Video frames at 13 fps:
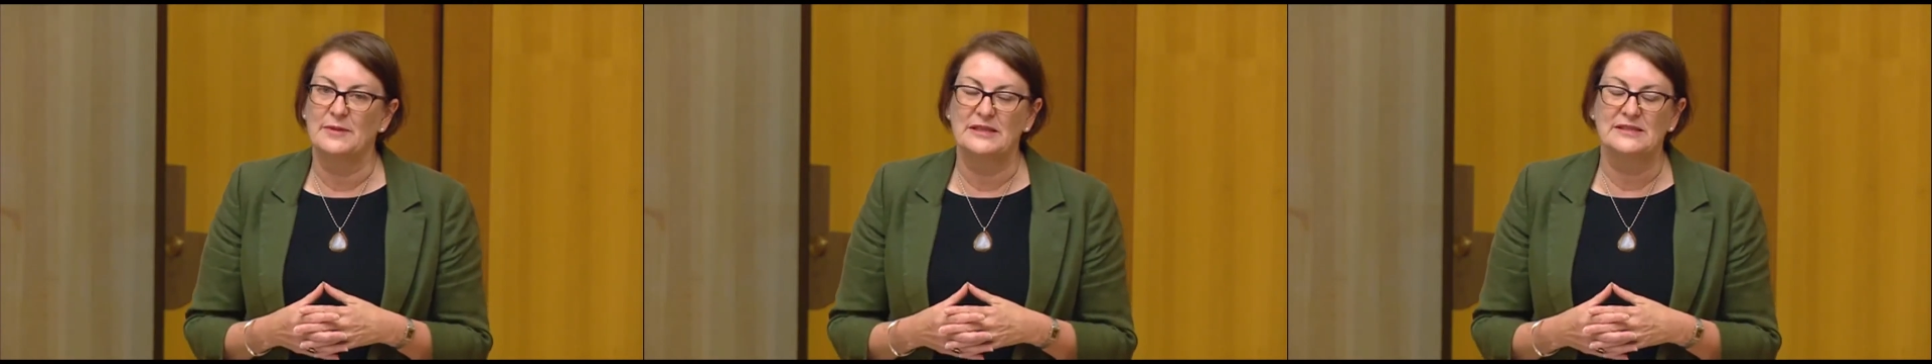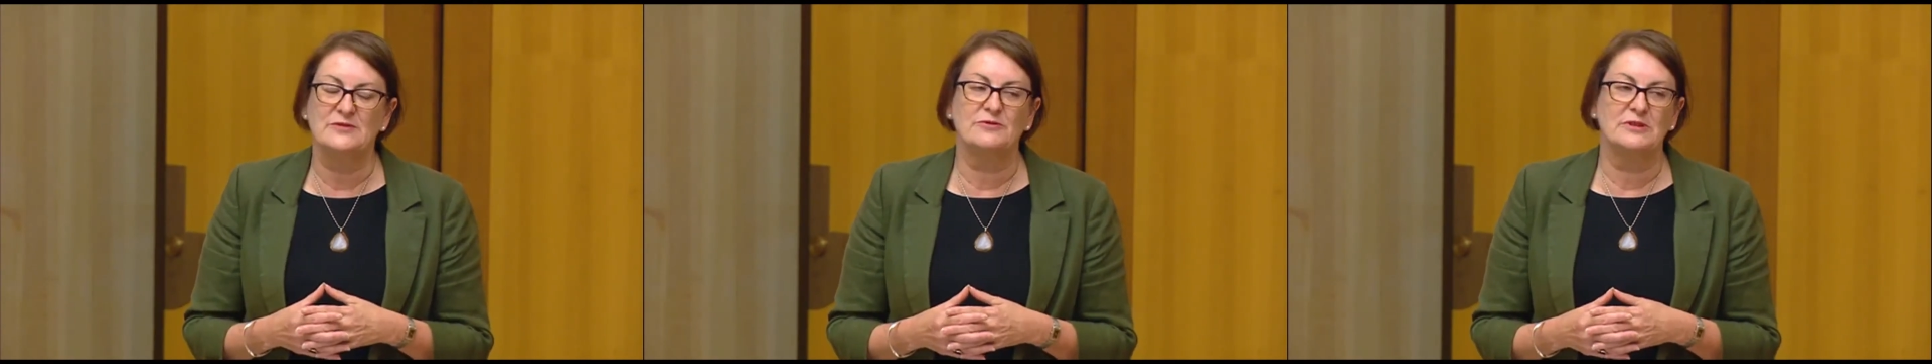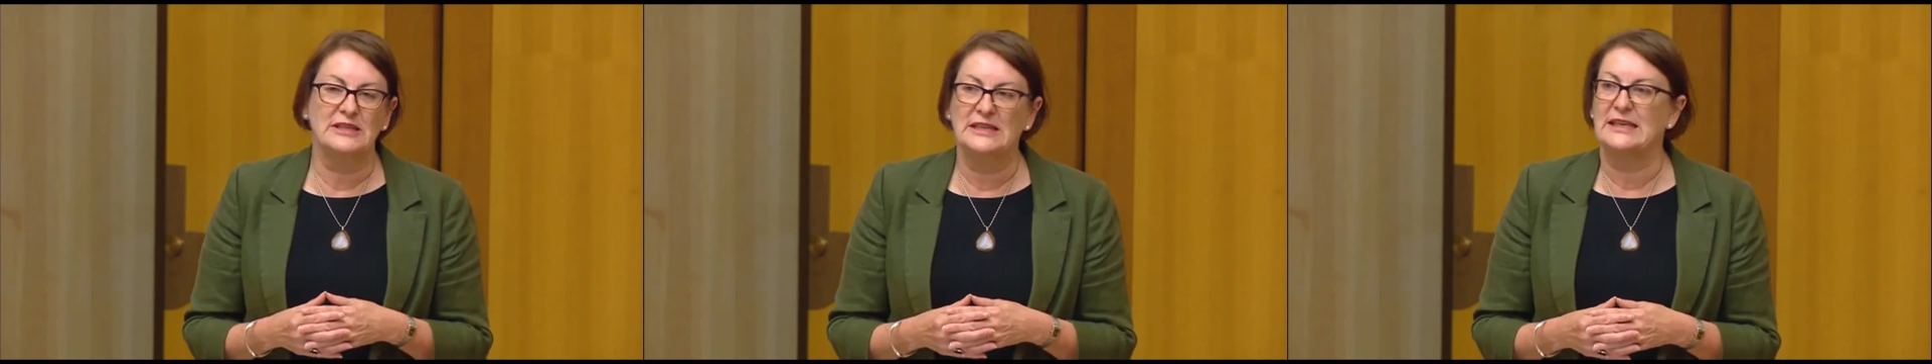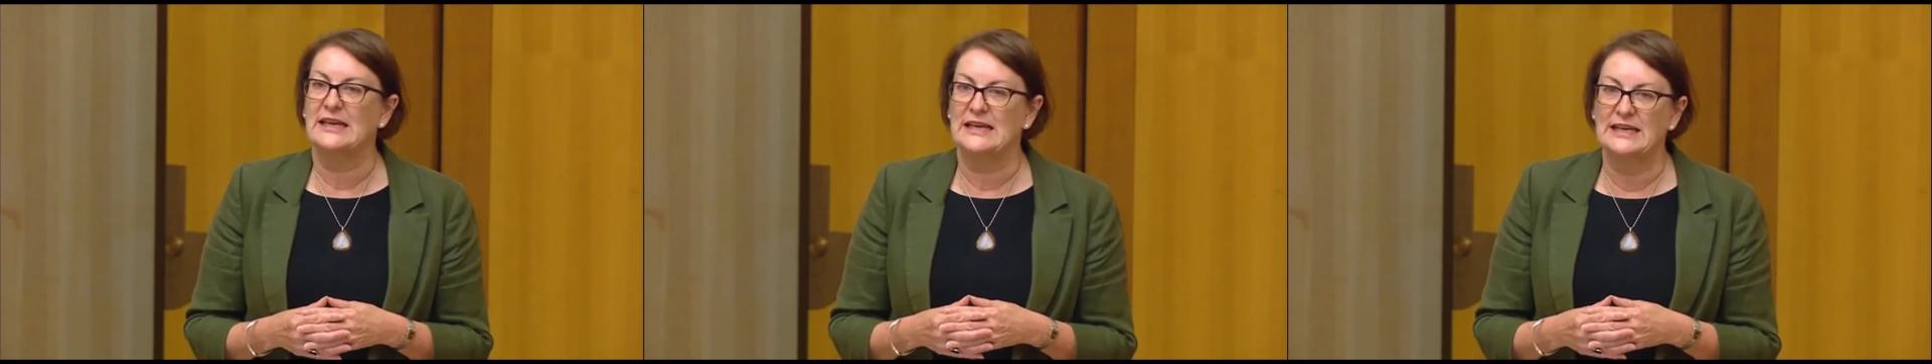it's
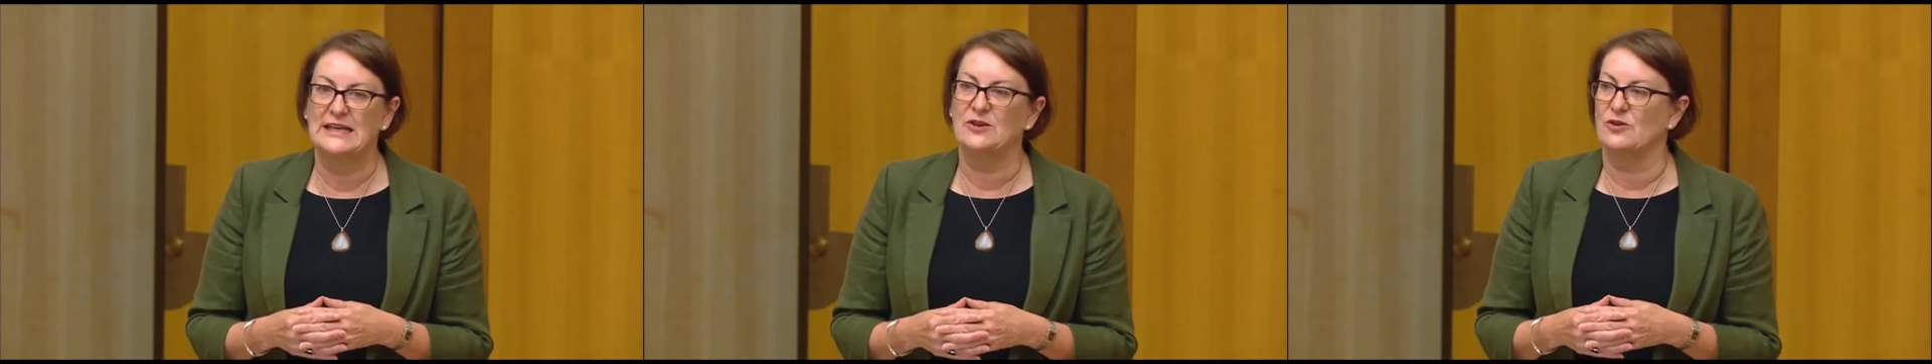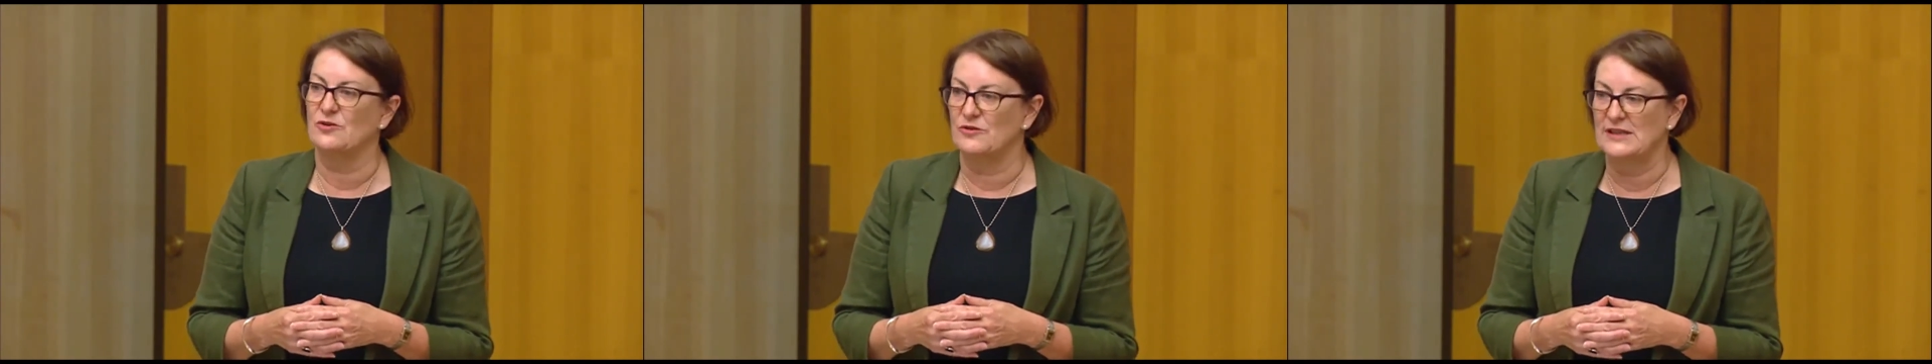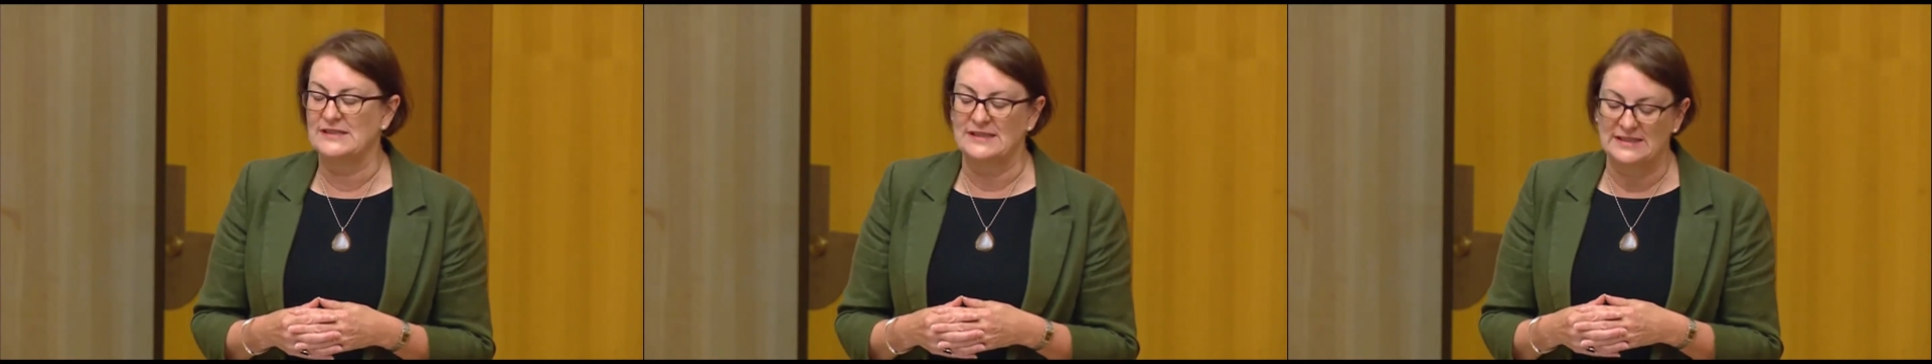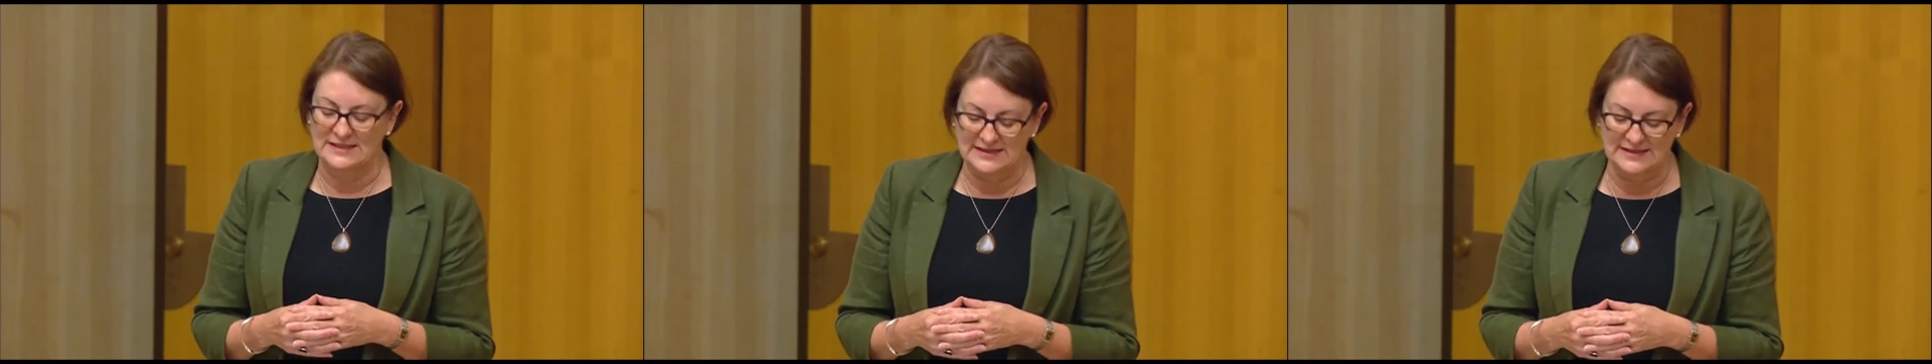really hard on
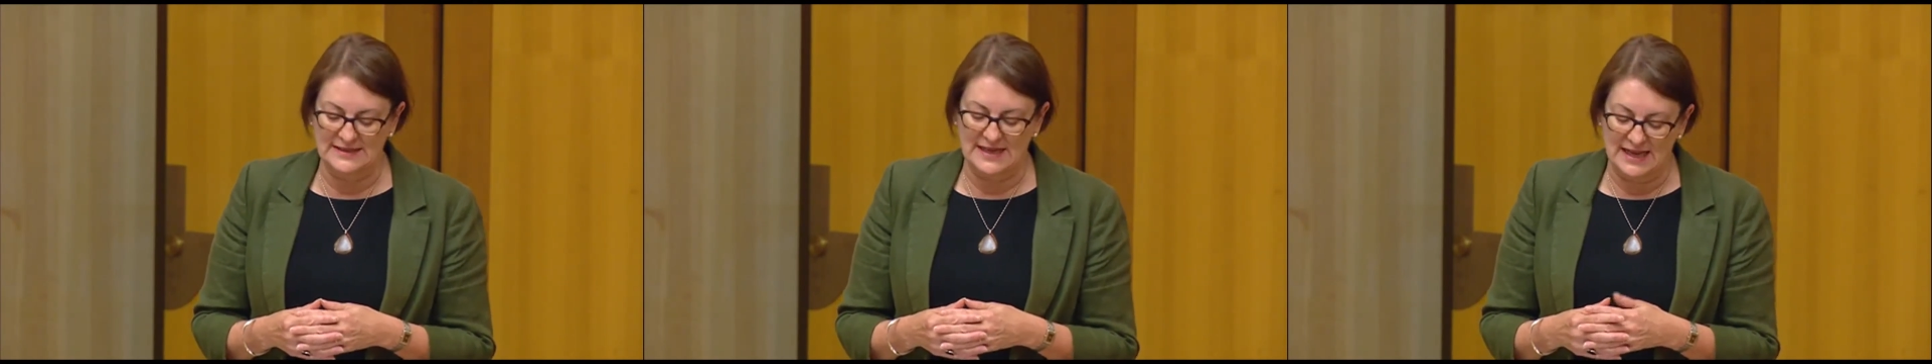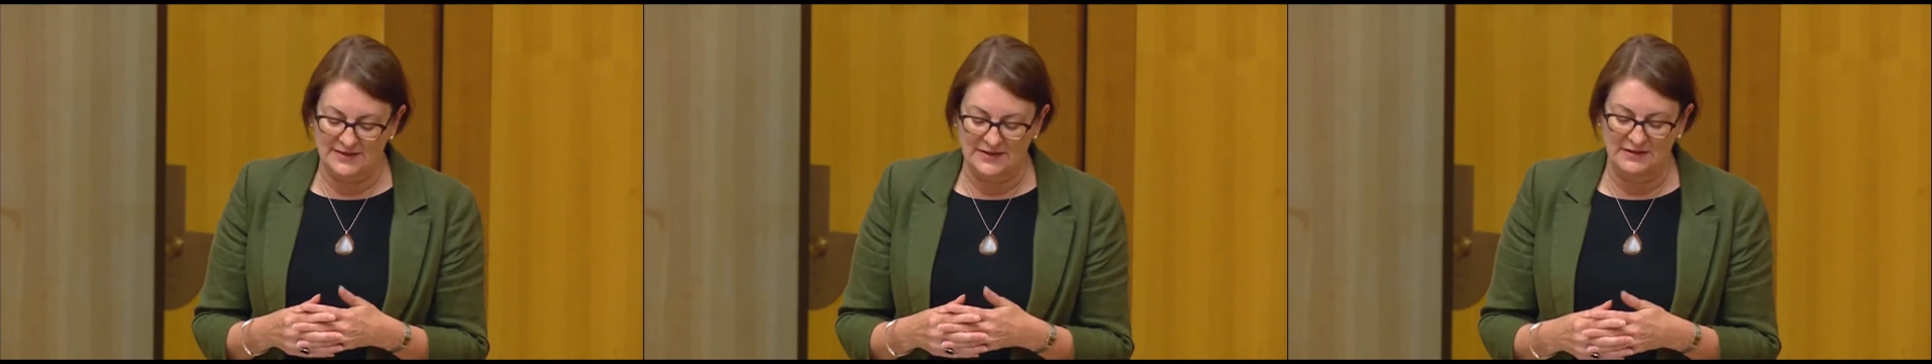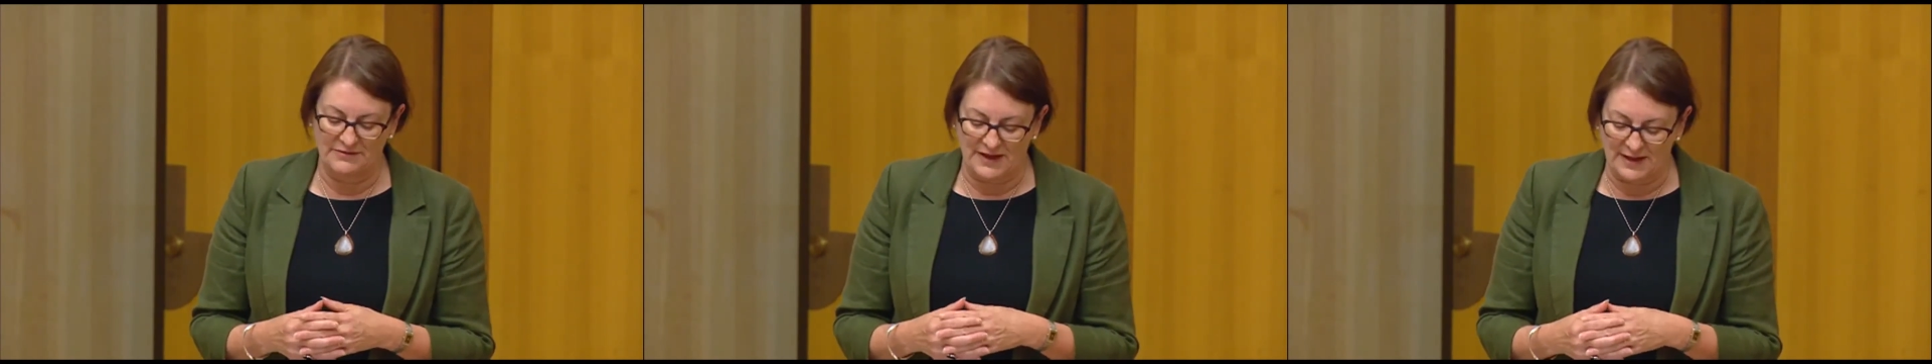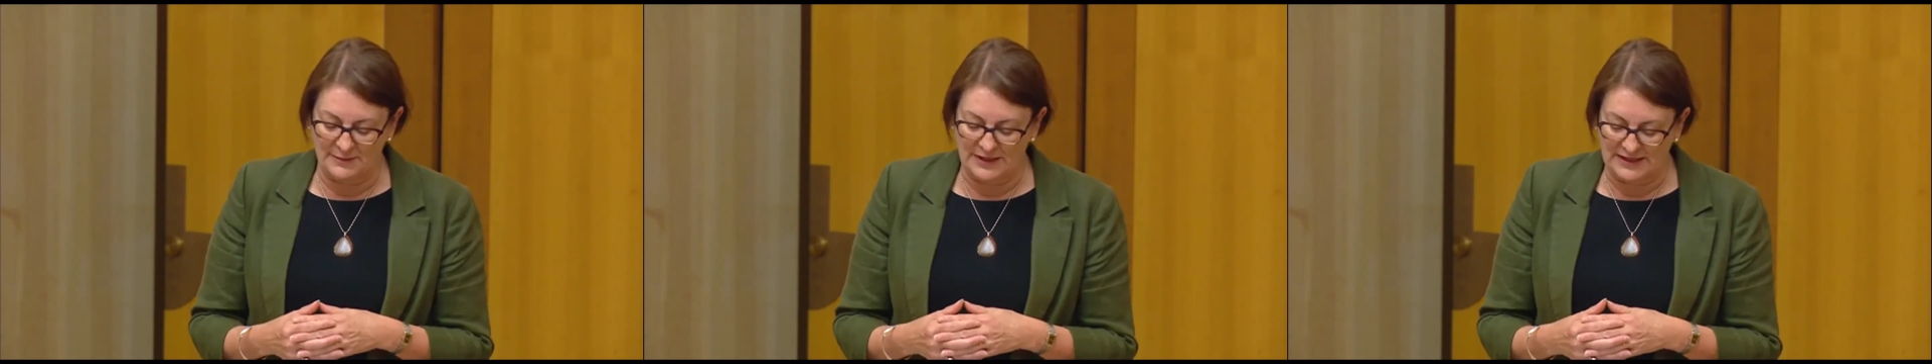residents and their
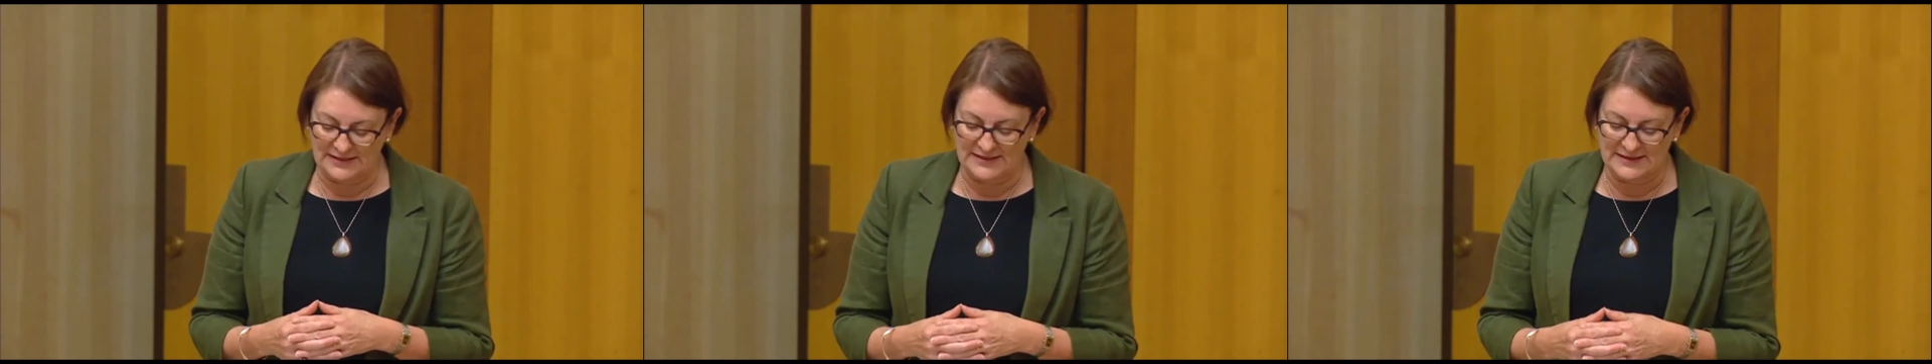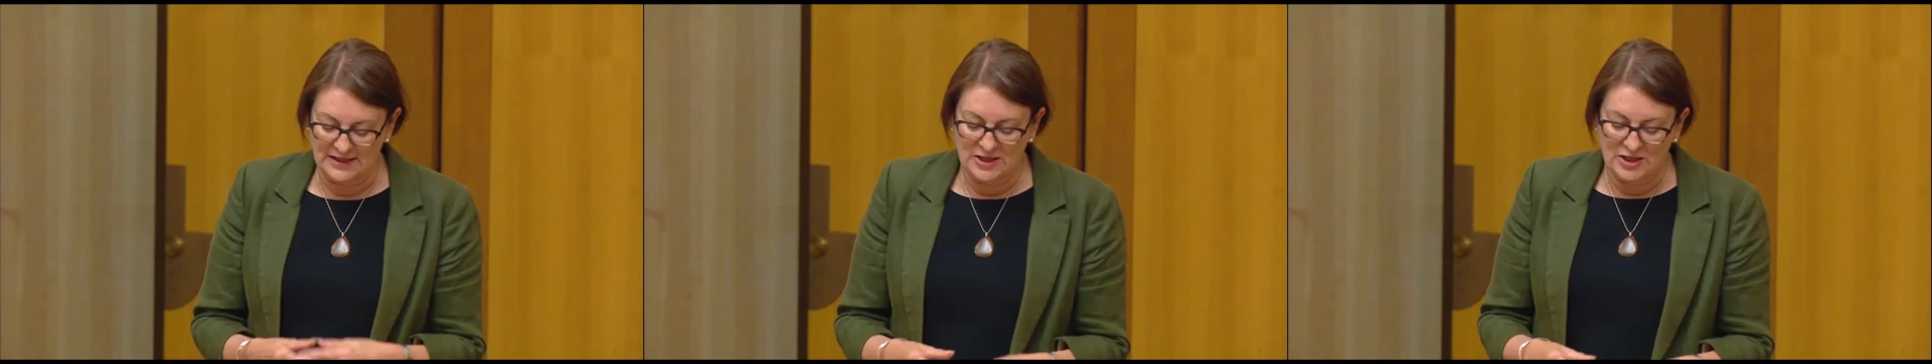families.